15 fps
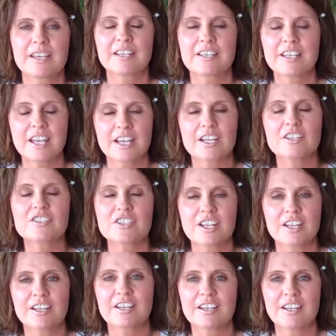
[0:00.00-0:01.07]
engaged
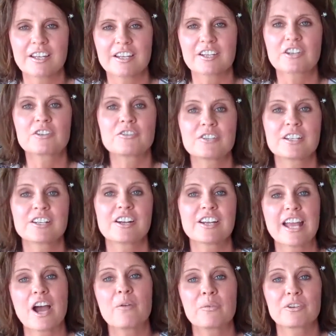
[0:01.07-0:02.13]
and included
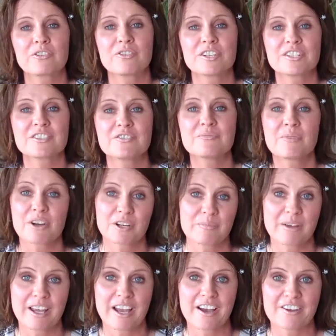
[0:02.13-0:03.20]
on how we're going to
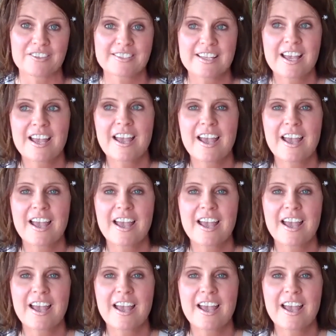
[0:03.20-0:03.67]
market my house.